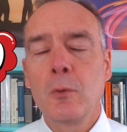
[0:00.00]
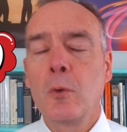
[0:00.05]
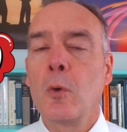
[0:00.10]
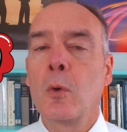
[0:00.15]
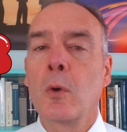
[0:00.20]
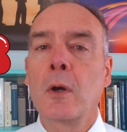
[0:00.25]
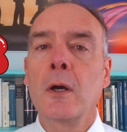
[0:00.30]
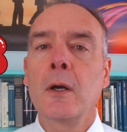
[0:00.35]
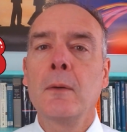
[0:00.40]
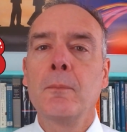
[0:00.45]

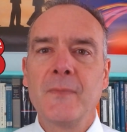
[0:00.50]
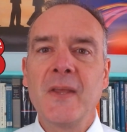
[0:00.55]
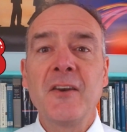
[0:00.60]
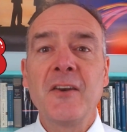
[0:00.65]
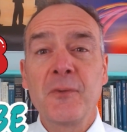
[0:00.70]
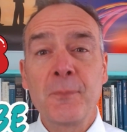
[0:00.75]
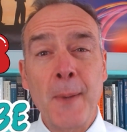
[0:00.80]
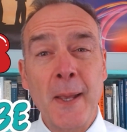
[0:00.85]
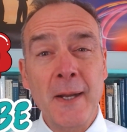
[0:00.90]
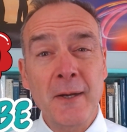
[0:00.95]
or it
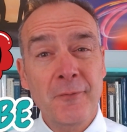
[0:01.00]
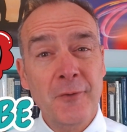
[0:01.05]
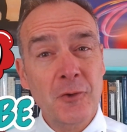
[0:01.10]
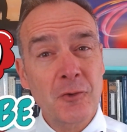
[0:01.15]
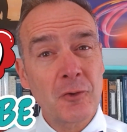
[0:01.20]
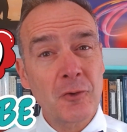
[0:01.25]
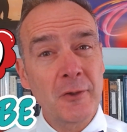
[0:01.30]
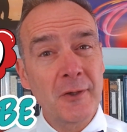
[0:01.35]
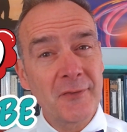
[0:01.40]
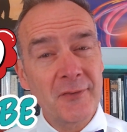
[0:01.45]
is
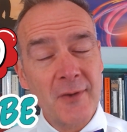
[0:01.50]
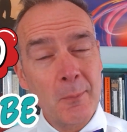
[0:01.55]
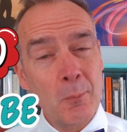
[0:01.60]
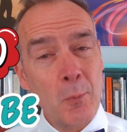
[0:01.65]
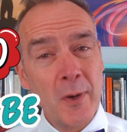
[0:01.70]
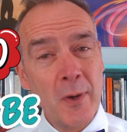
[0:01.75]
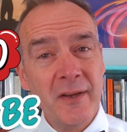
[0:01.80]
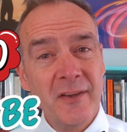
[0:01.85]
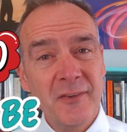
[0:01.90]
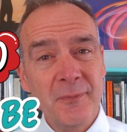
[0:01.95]
beneficial in some
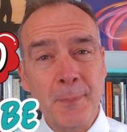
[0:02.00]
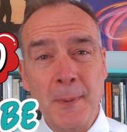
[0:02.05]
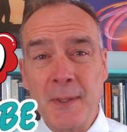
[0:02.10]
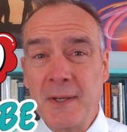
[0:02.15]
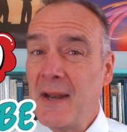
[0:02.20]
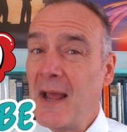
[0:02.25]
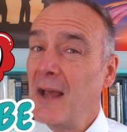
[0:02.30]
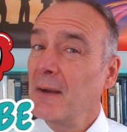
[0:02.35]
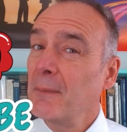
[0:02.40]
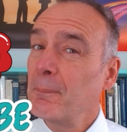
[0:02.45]
ways but
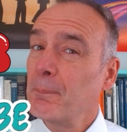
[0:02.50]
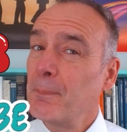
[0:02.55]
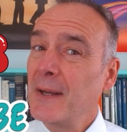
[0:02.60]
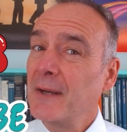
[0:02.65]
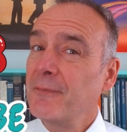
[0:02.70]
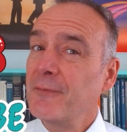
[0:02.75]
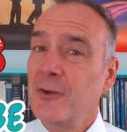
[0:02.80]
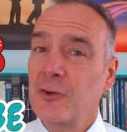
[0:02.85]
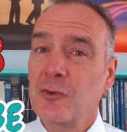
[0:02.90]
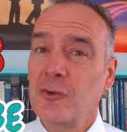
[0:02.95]
not
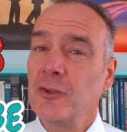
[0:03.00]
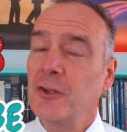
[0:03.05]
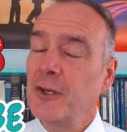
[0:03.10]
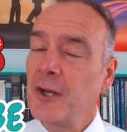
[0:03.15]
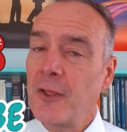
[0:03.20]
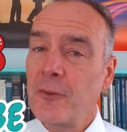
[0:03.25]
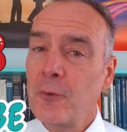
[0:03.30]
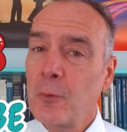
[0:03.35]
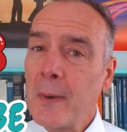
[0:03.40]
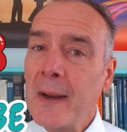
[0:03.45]
beneficial in
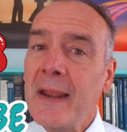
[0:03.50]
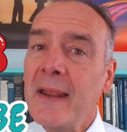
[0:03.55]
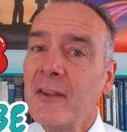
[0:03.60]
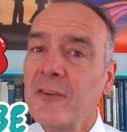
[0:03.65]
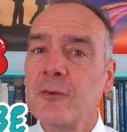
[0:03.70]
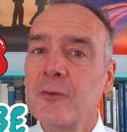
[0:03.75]
other ways,